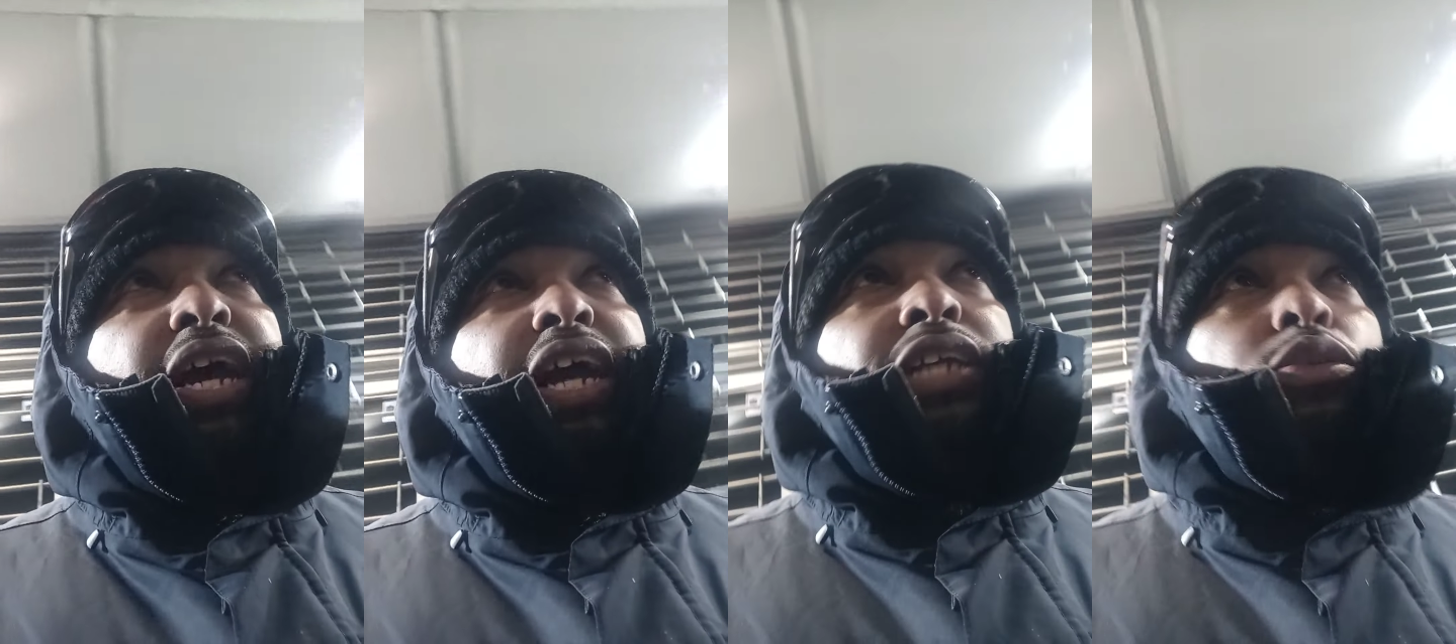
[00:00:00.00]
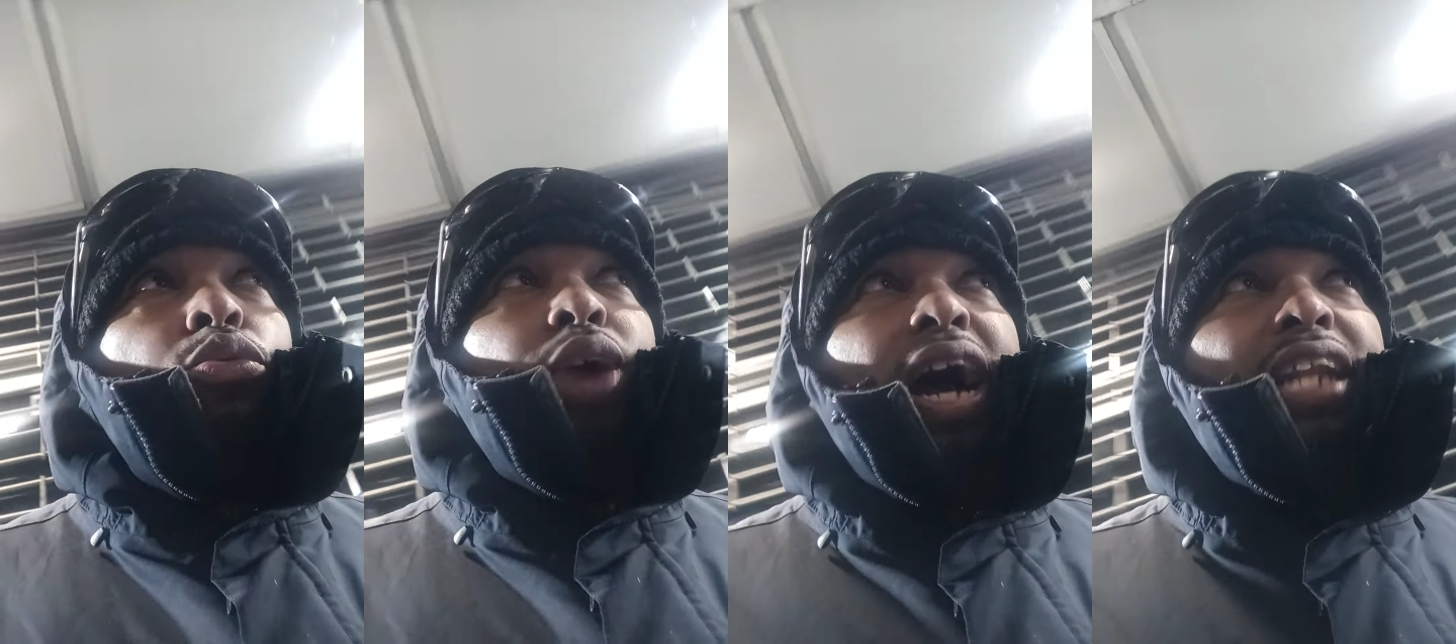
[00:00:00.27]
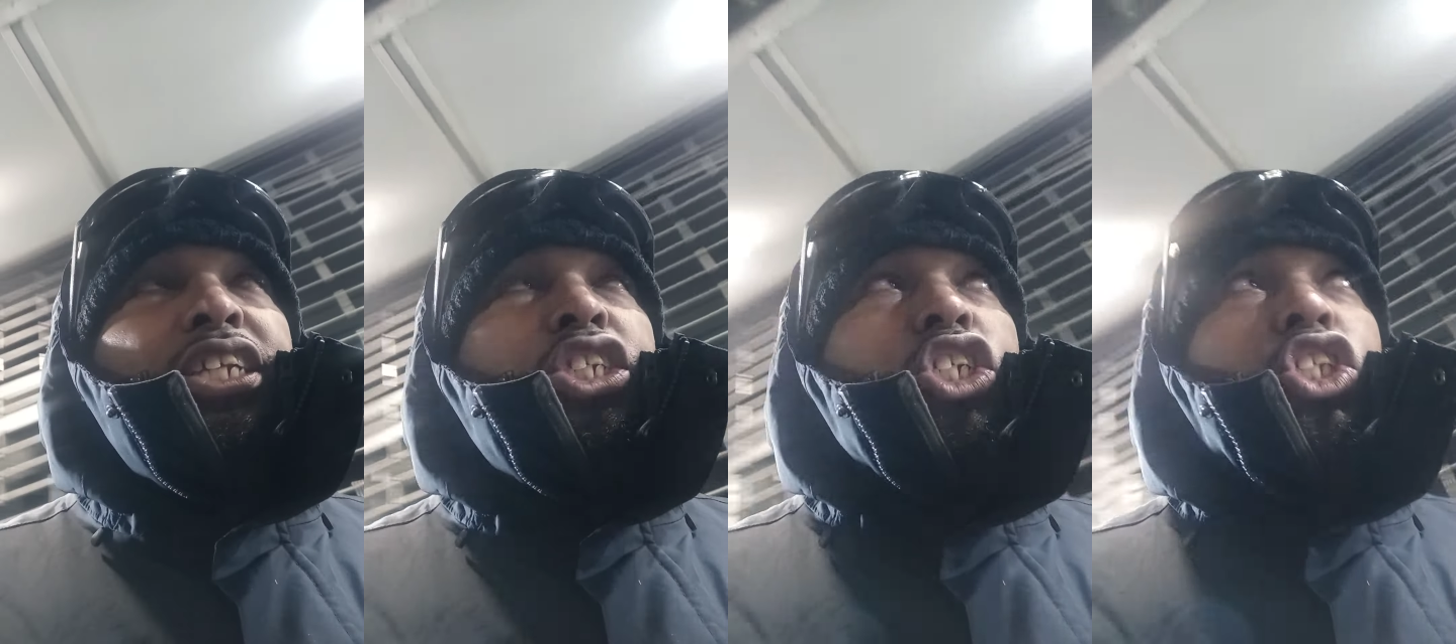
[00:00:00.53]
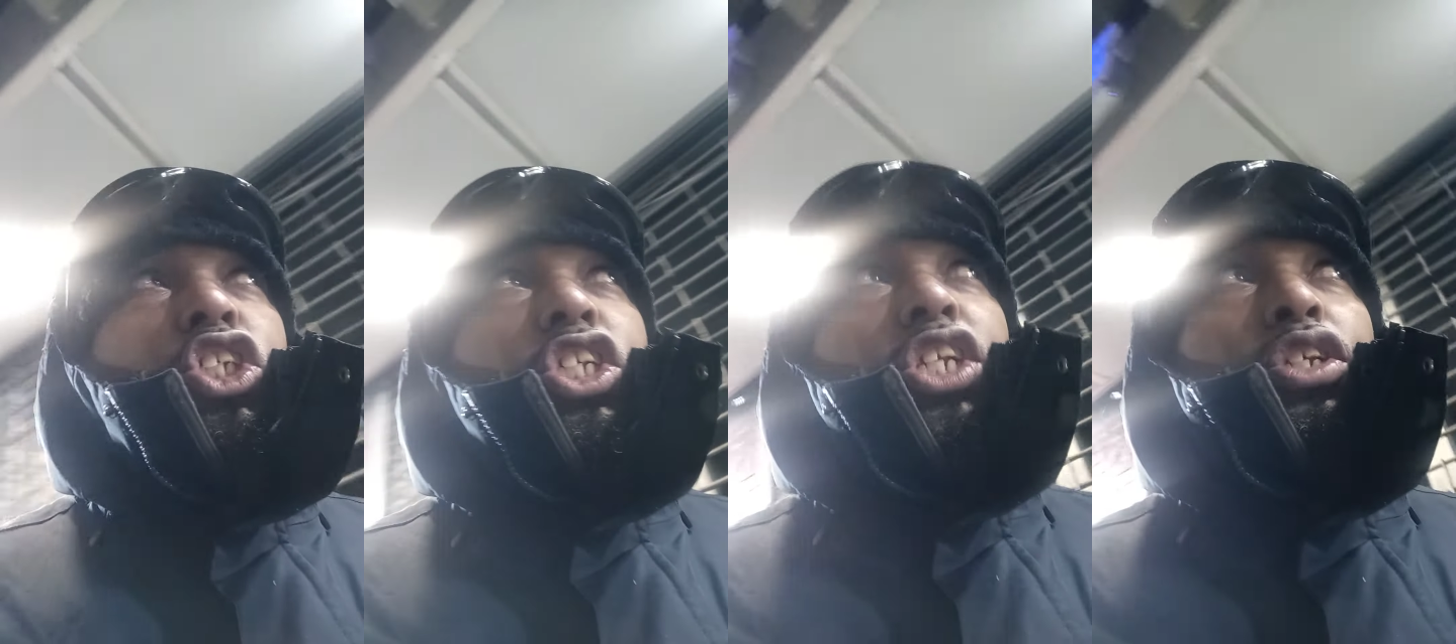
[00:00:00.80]
and you got to
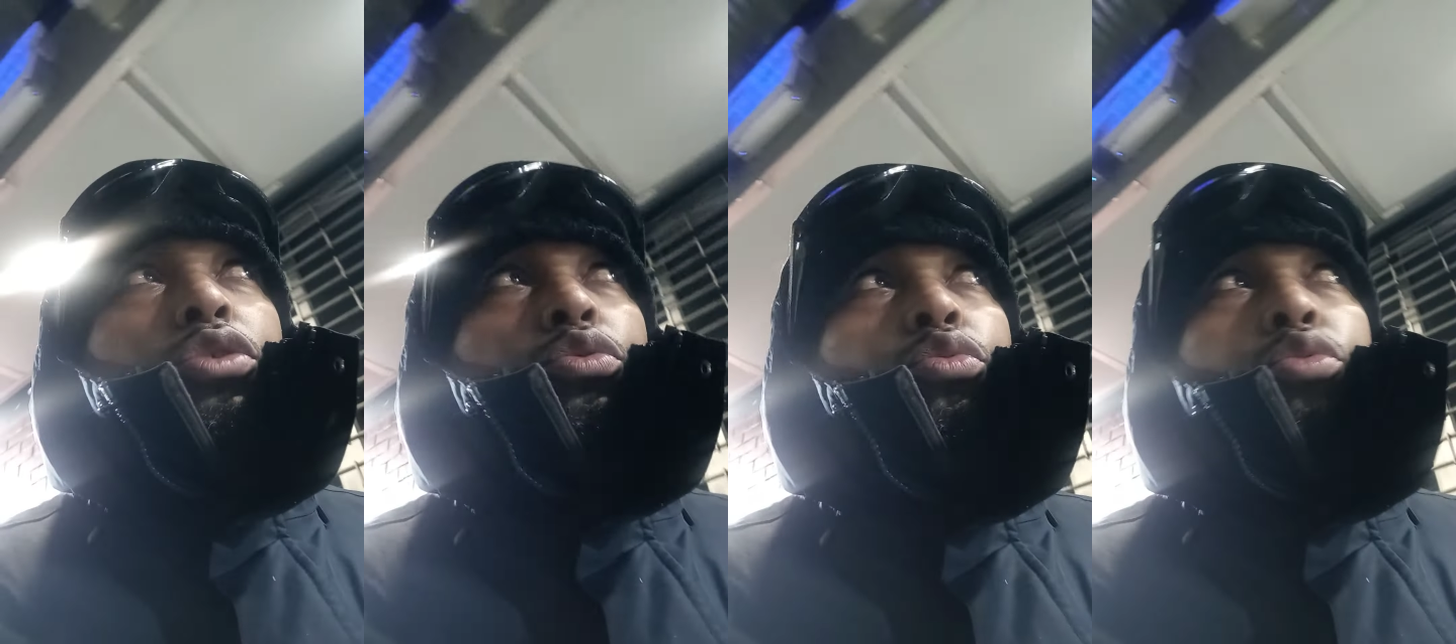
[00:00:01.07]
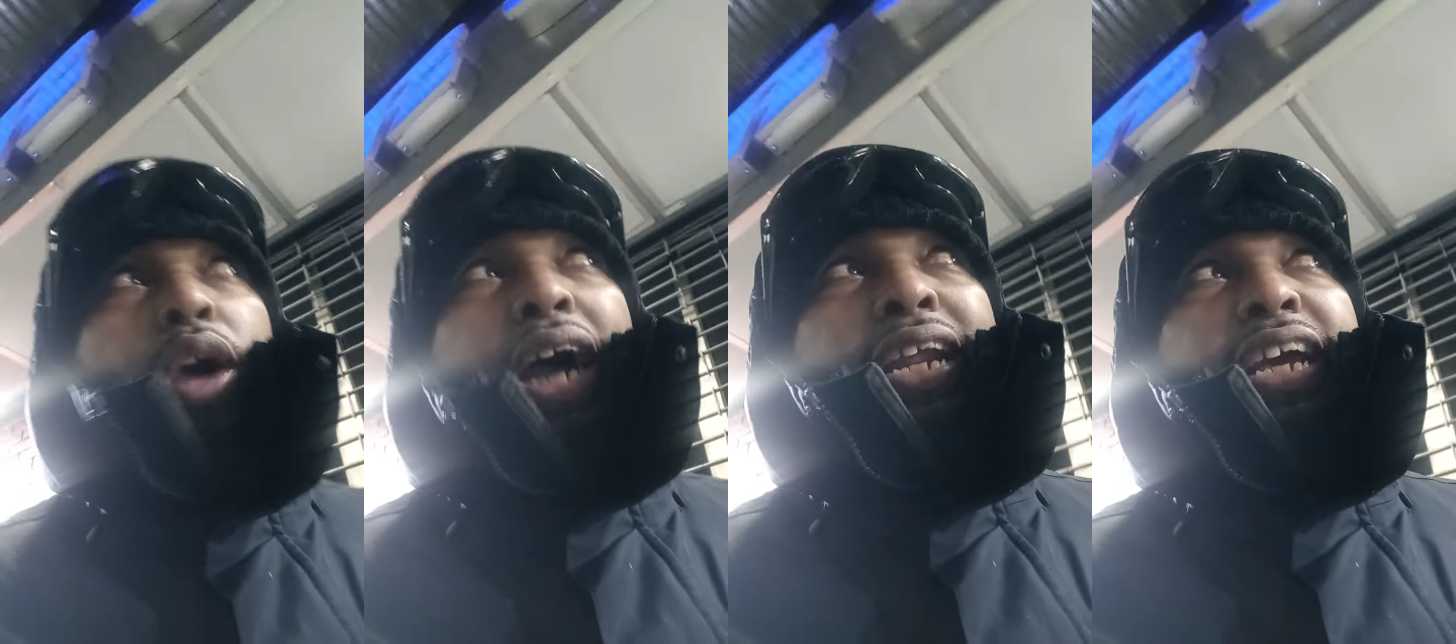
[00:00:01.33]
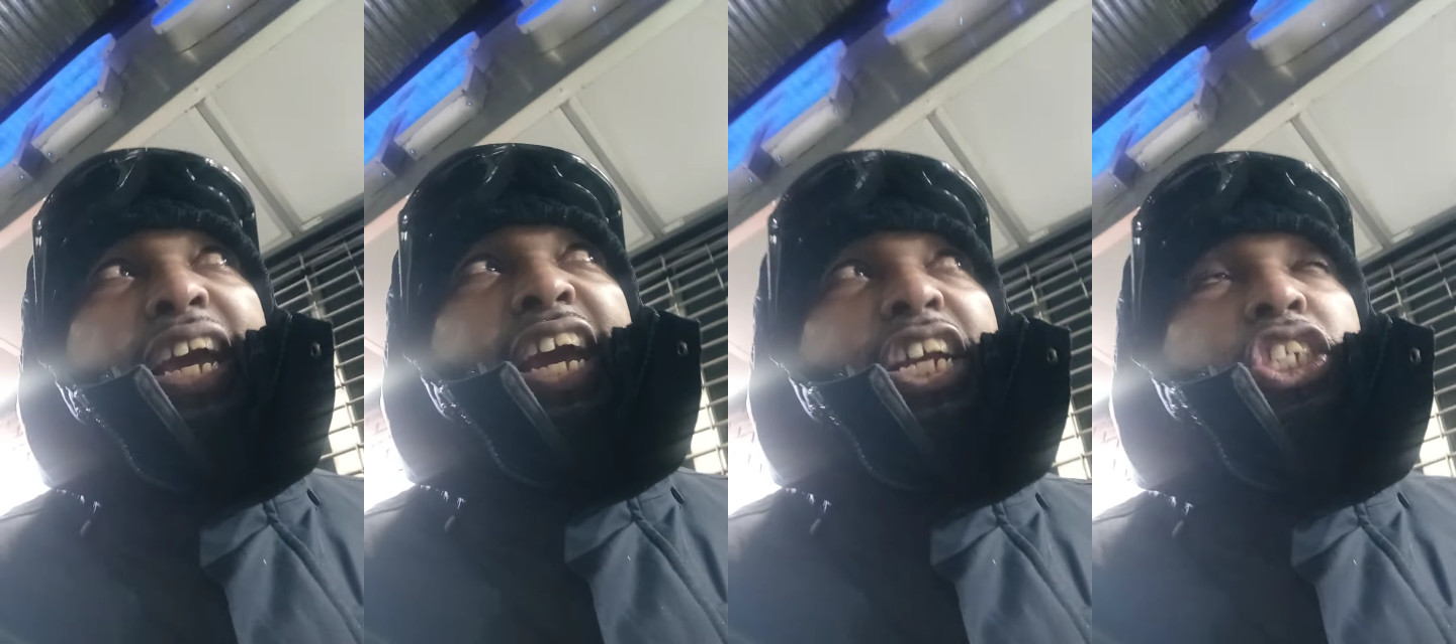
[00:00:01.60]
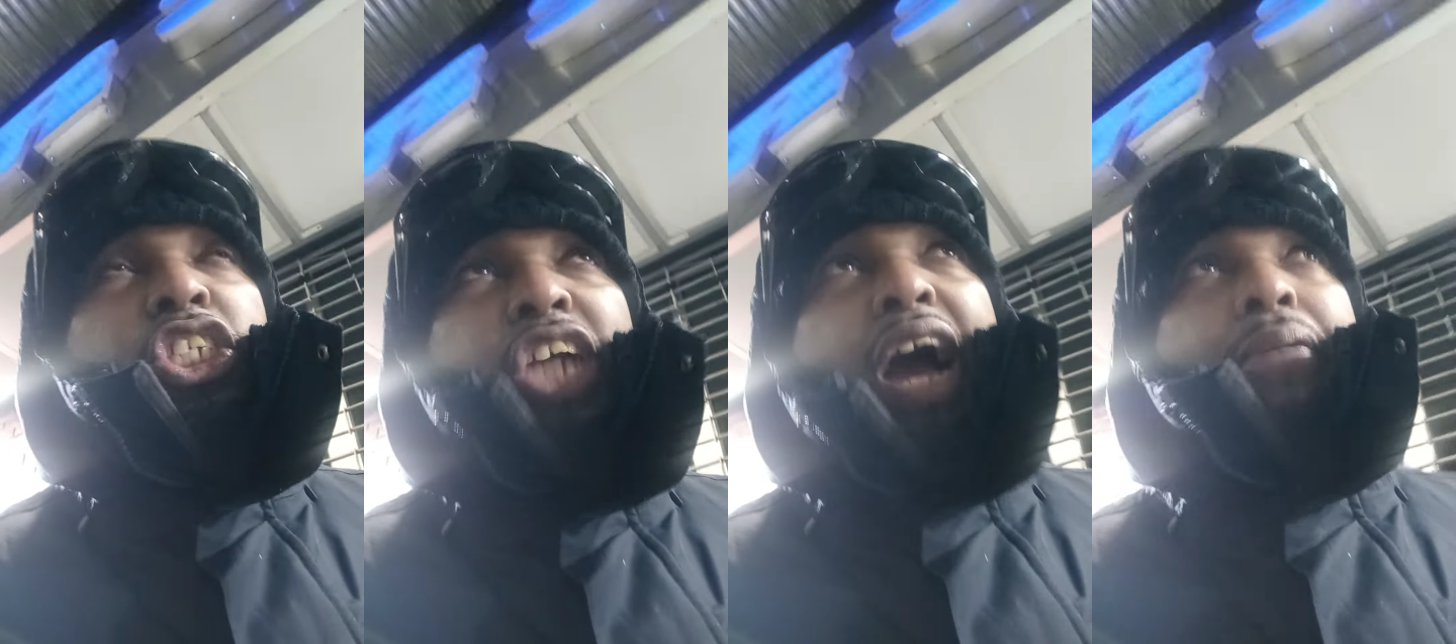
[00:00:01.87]
just you got to
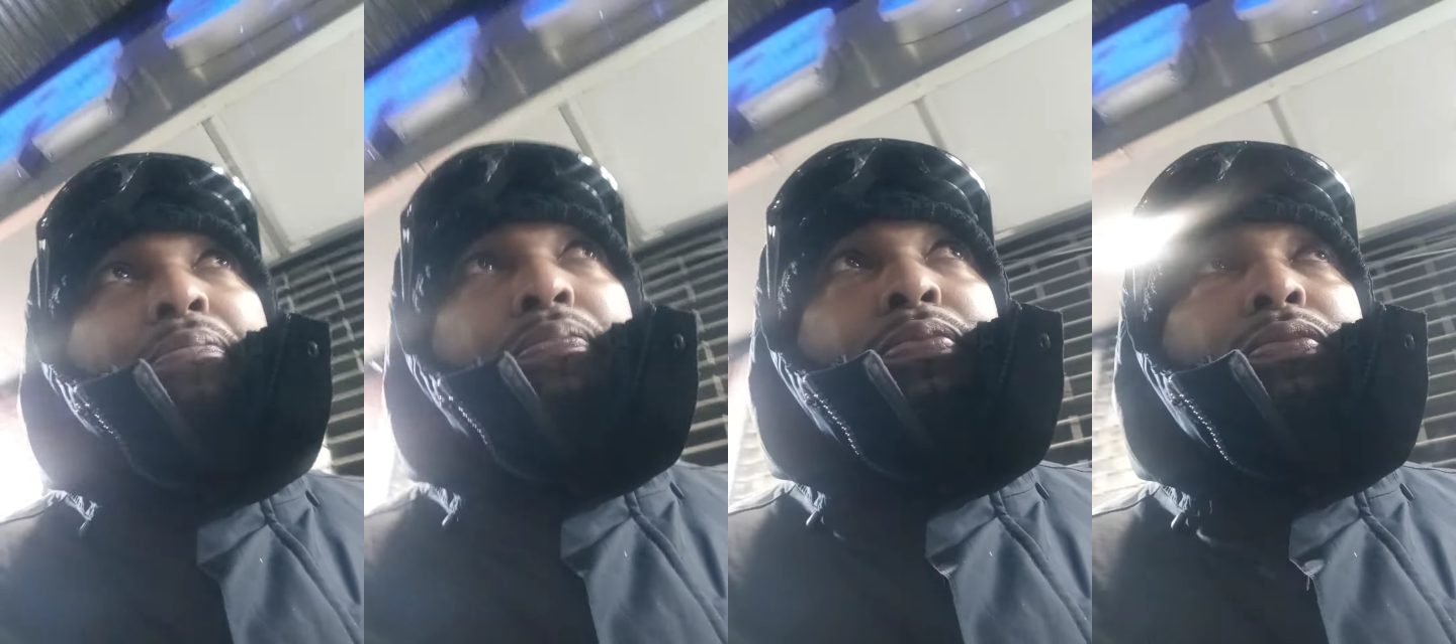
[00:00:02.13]
inch up